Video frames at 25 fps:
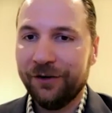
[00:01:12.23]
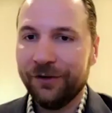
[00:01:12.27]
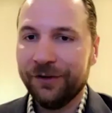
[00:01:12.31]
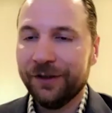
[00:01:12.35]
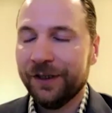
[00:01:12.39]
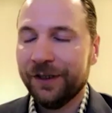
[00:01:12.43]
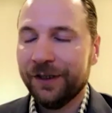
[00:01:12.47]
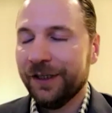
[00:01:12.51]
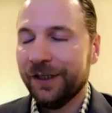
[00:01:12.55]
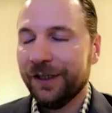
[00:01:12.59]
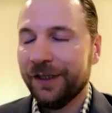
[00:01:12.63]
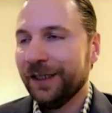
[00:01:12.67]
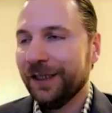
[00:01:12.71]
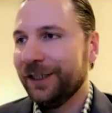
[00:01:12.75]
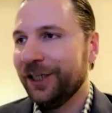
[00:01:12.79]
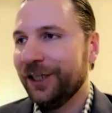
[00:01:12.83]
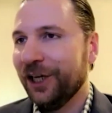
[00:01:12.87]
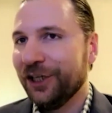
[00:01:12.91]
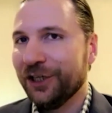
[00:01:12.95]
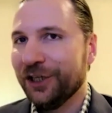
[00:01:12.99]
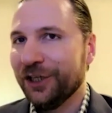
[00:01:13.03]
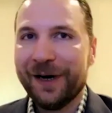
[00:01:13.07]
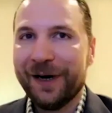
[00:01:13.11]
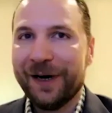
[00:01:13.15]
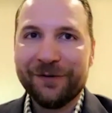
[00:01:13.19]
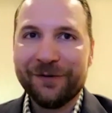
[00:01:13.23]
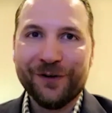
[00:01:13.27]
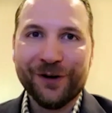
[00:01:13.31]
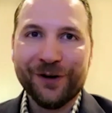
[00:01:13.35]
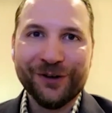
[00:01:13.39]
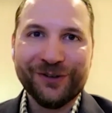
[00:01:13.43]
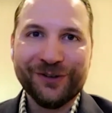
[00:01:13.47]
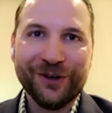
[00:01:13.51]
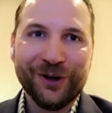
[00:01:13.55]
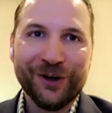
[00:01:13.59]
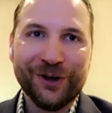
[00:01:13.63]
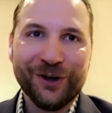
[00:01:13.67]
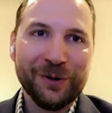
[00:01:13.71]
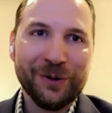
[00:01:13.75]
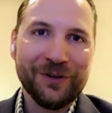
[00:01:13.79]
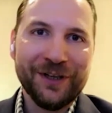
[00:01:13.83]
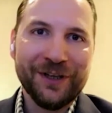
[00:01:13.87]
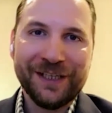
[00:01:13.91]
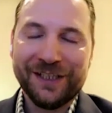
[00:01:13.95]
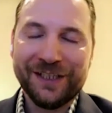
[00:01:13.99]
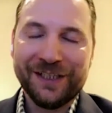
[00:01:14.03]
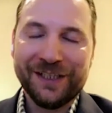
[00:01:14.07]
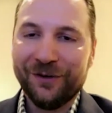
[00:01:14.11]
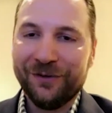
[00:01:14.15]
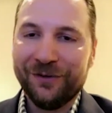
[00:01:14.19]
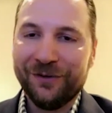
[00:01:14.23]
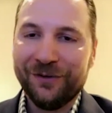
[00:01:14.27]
And, you know, you might've heard terms like, you know,